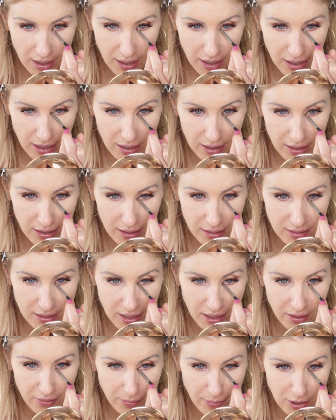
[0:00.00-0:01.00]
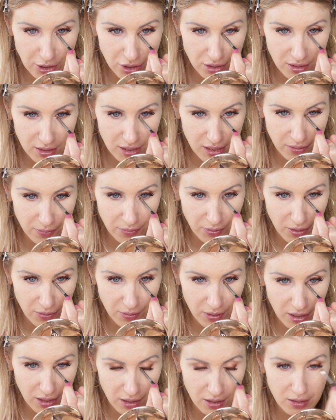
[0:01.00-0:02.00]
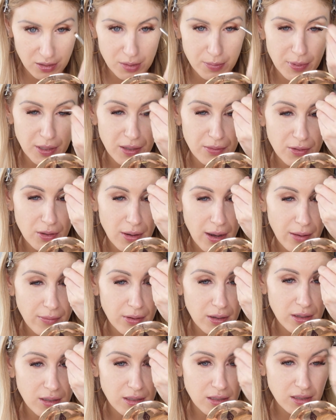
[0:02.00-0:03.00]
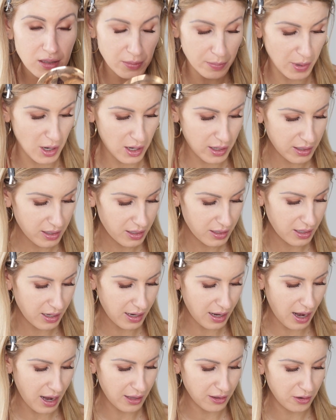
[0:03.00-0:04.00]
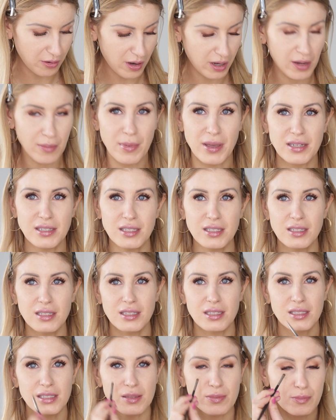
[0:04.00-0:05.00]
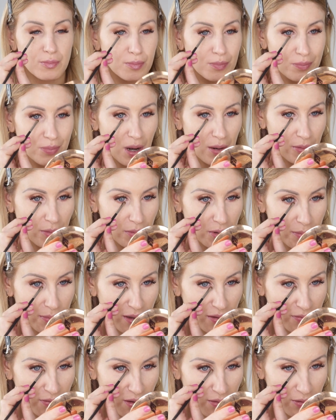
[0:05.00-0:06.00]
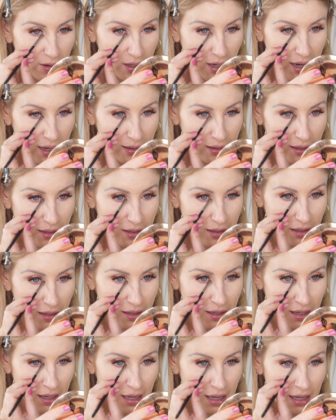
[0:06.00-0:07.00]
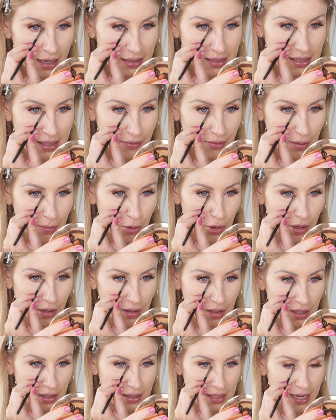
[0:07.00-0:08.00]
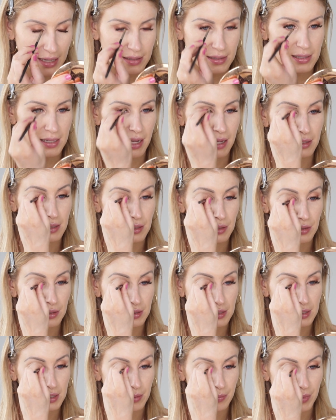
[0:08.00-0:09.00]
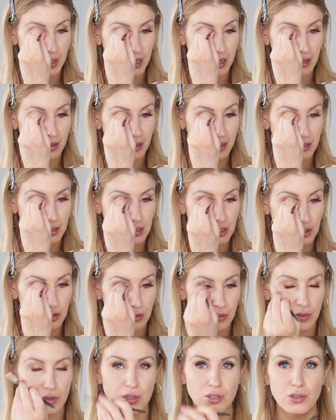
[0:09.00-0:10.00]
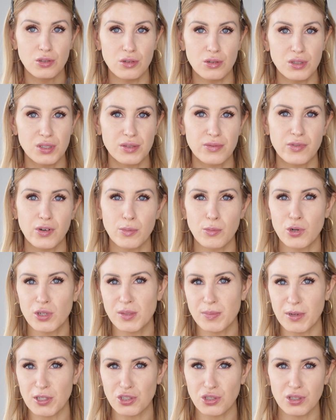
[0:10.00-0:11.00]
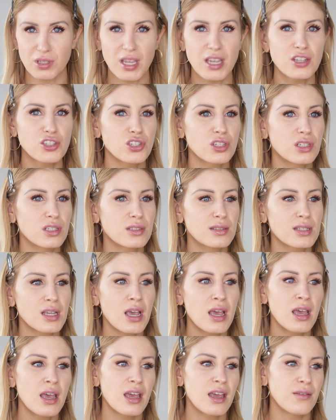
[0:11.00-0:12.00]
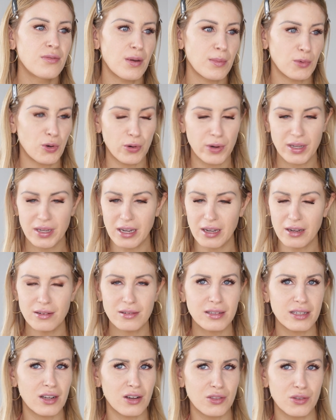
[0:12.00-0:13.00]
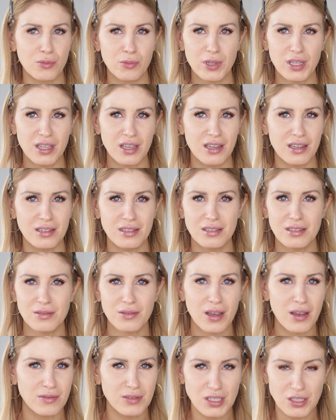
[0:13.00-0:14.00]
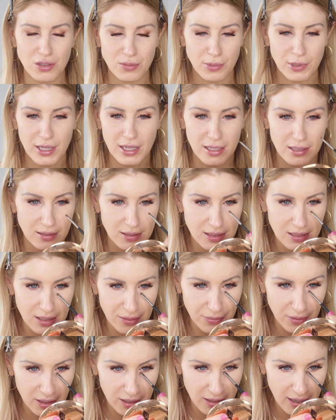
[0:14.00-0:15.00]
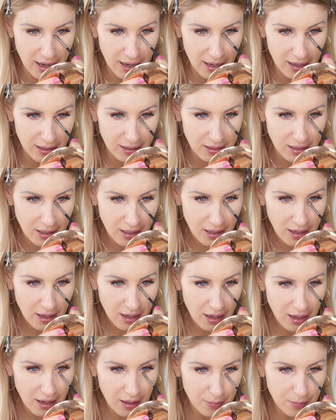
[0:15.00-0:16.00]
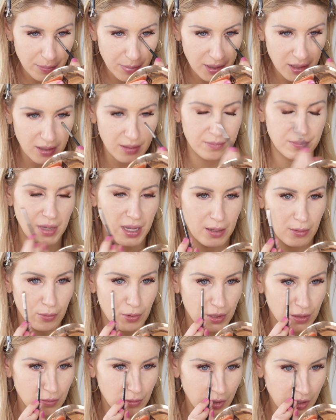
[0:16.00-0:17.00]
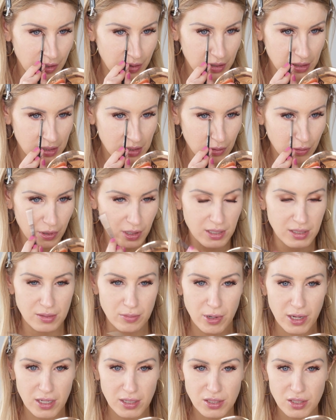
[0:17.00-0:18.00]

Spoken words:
And I've mentioned this in a few videos, but if you haven't bought it, I highly recommend it. It's probably my favorite highlighter. It's definitely more on the intense side, so this is something I like to use for more special occasions. If I'm going out, like on the weekend, if I have dinner plans, stuff like that. But I would wear this to work as well.